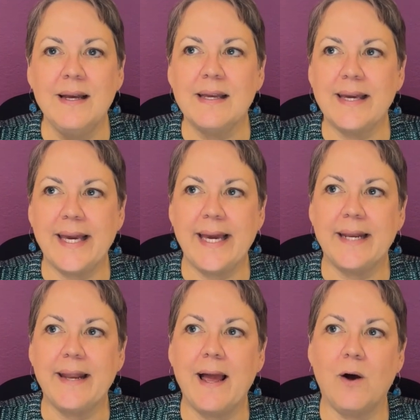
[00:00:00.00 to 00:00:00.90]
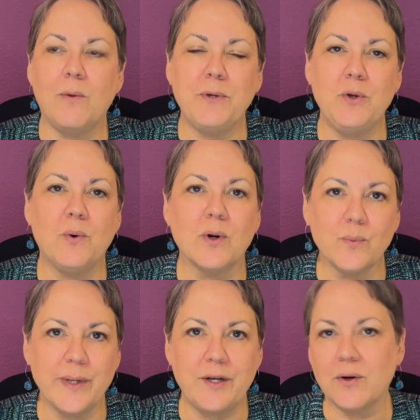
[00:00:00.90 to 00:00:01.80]
can help your
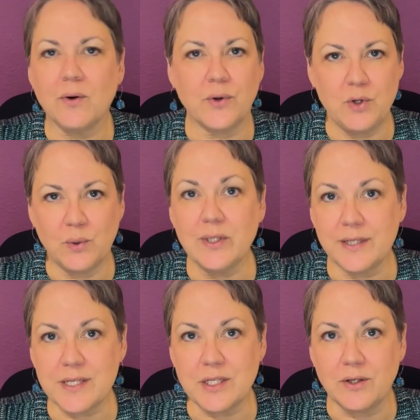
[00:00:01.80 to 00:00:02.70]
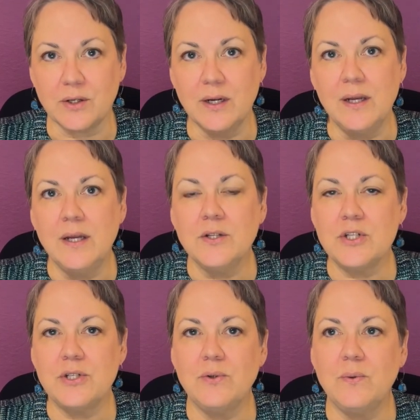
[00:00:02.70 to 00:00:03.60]
reader or your listener
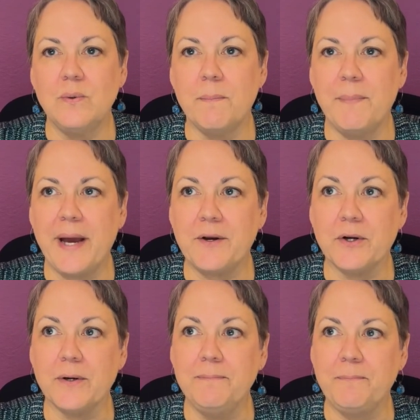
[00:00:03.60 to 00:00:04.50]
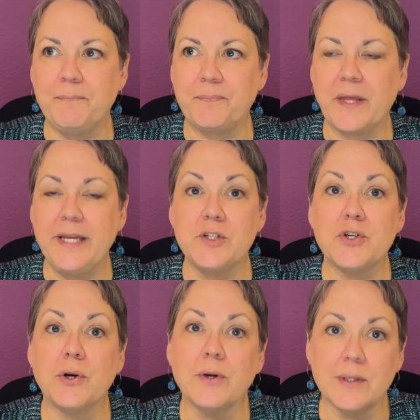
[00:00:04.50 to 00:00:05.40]
to better
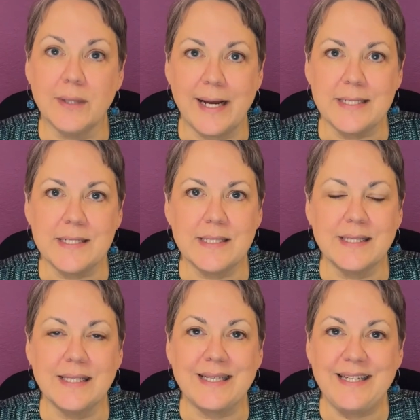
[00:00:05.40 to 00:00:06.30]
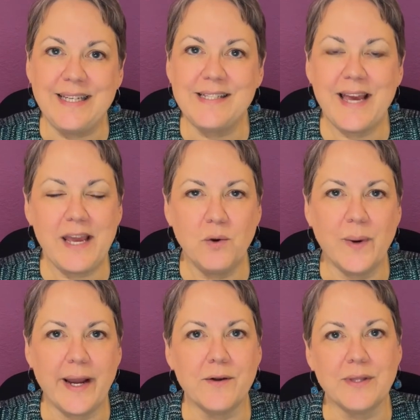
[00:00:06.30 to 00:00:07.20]
internalize the key
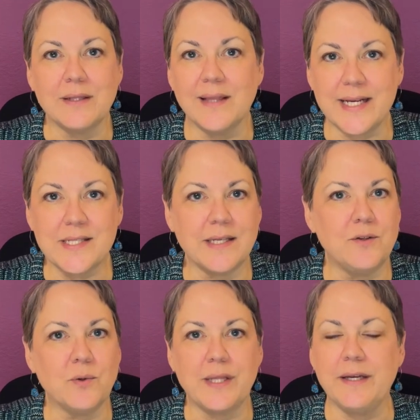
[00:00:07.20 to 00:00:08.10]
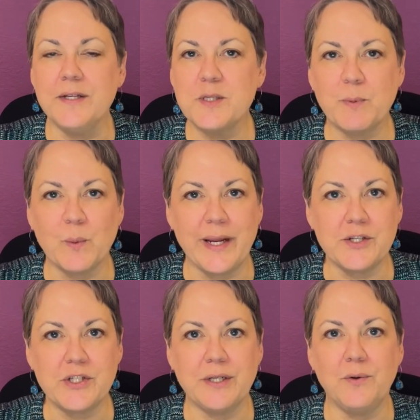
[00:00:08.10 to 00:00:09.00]
takeaway or the lesson or the
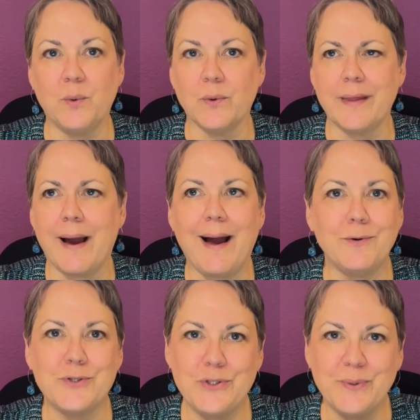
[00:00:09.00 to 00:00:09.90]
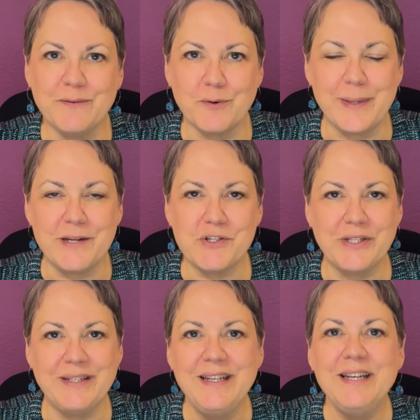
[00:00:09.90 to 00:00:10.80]
inspiration or the how-to
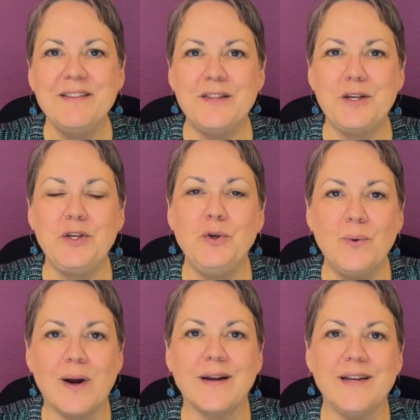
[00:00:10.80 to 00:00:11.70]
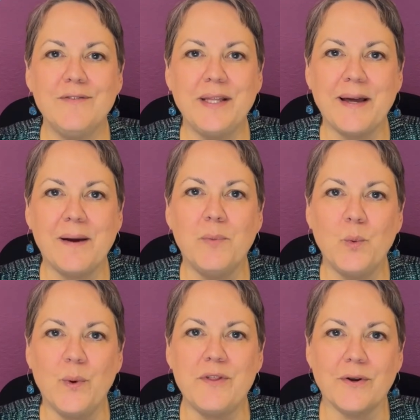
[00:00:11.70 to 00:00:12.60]
information that you are giving them
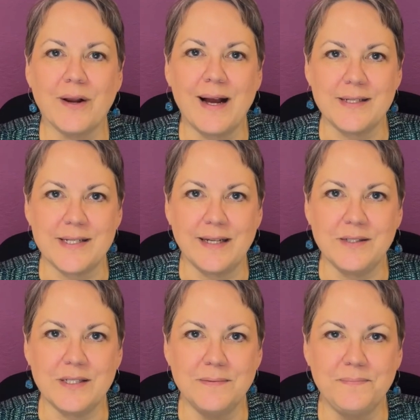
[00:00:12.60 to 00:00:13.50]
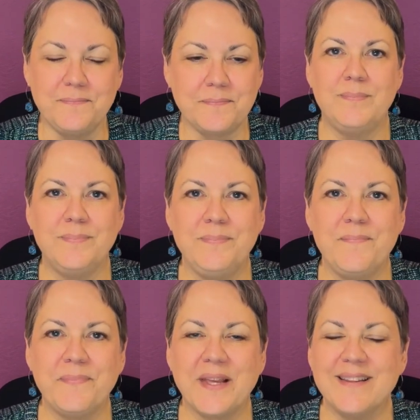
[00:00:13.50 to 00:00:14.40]
with your content.
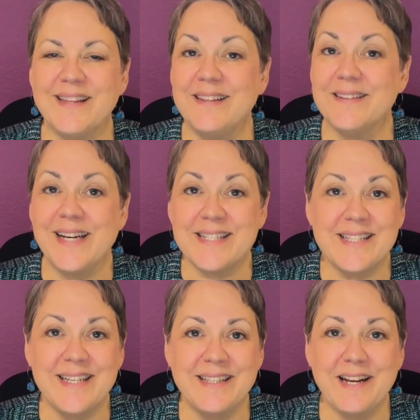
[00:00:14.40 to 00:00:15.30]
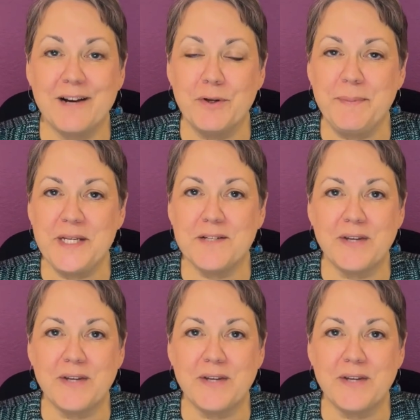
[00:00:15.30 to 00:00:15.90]
Then the last thing that every piece of